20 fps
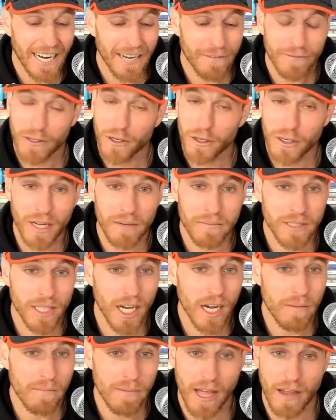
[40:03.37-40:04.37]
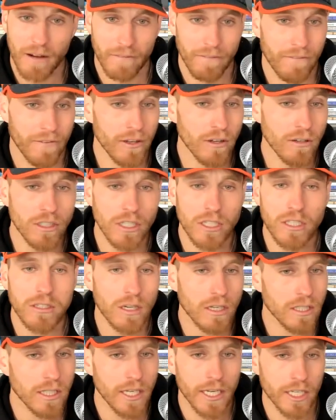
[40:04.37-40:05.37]
Phil comes up, and Phil just
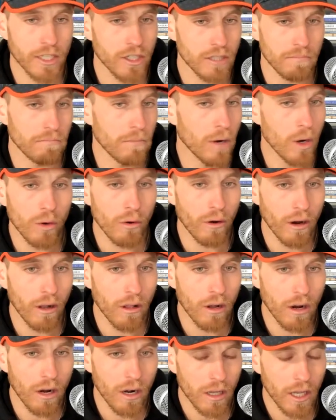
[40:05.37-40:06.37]
looks like he's just motoring along.